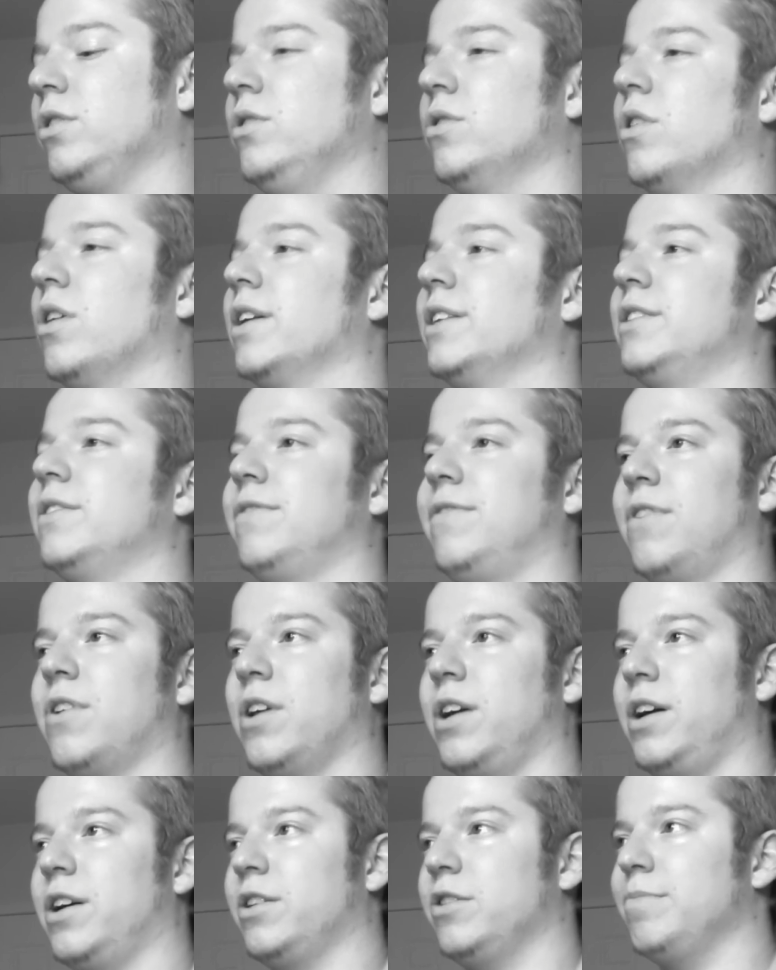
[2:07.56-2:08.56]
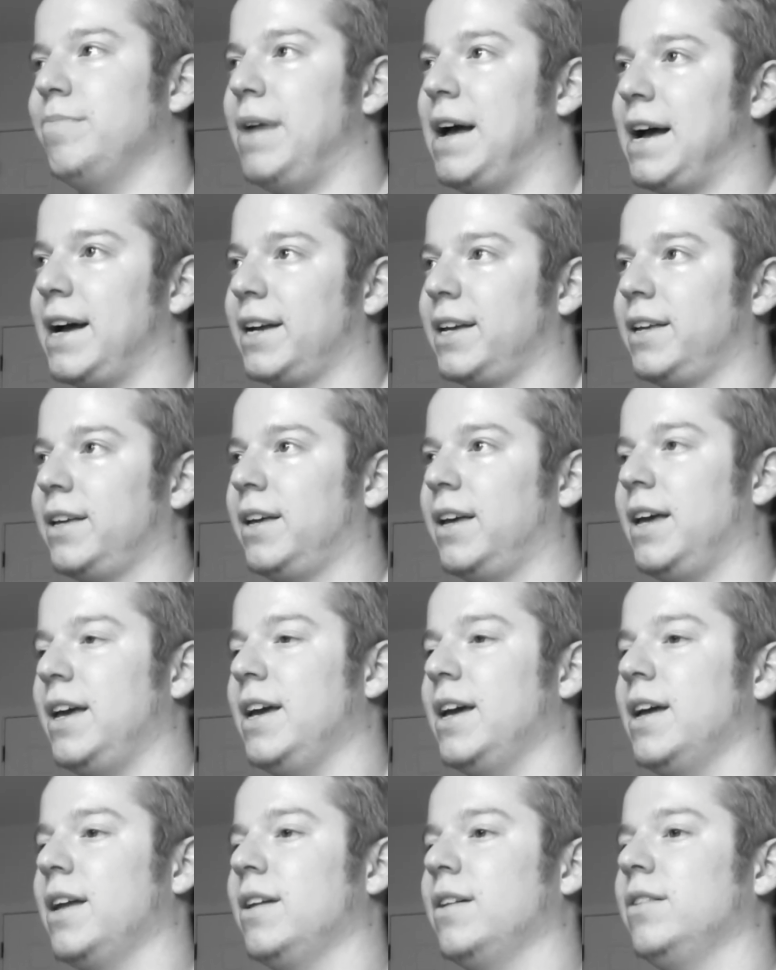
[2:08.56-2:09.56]
you're on Safari on your Mac
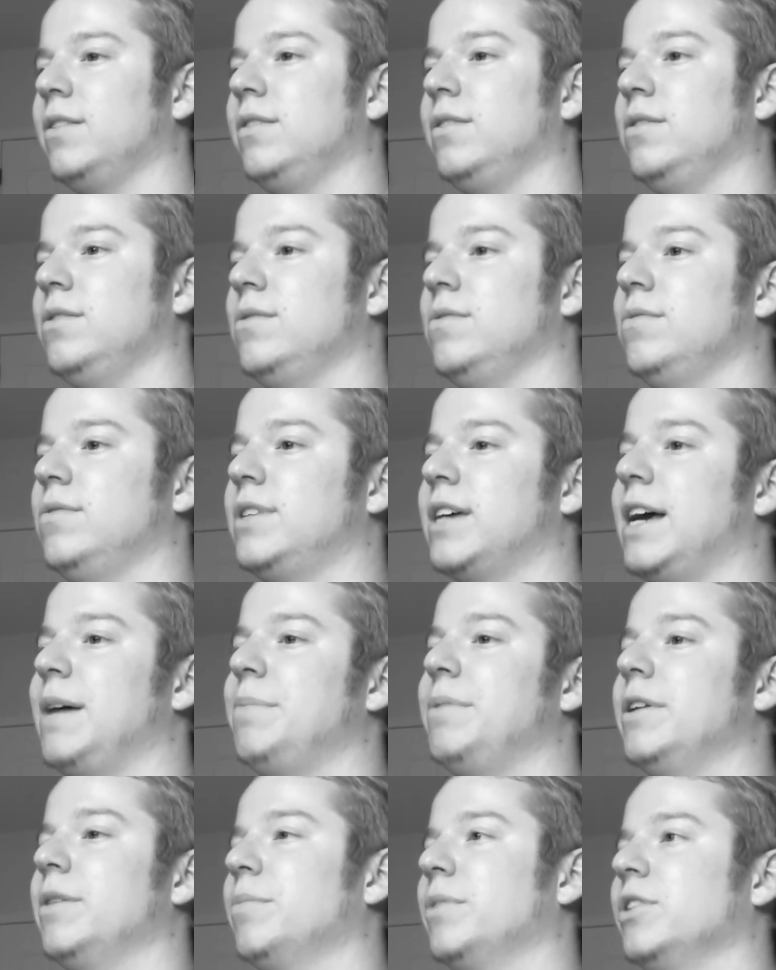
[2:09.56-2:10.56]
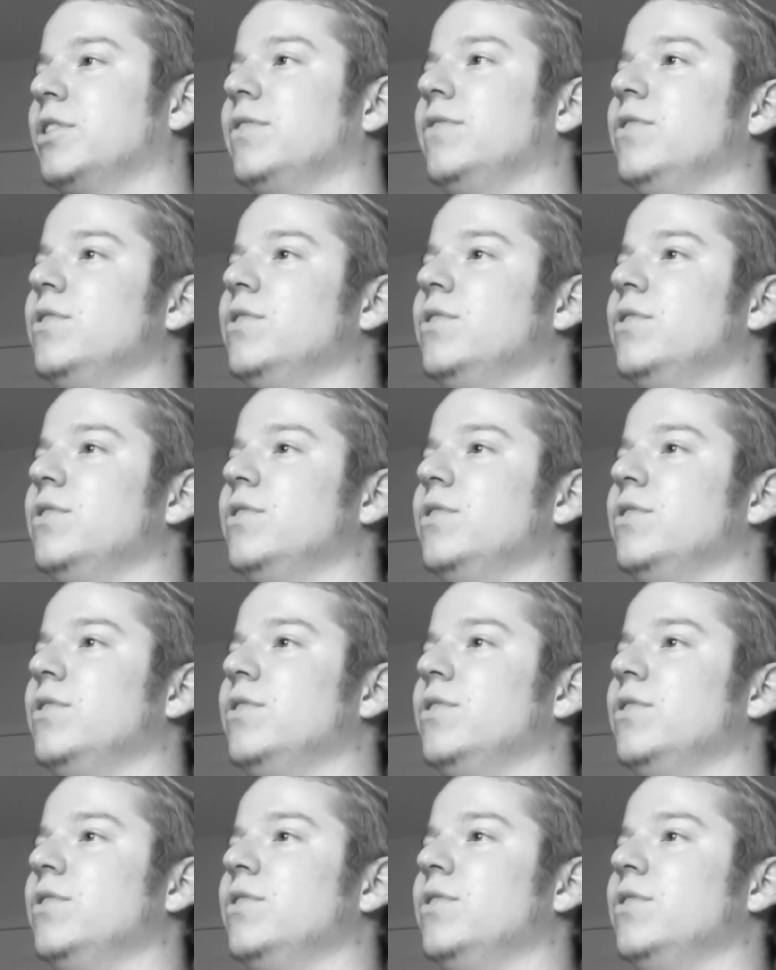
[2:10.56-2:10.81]
and you type in a bunch of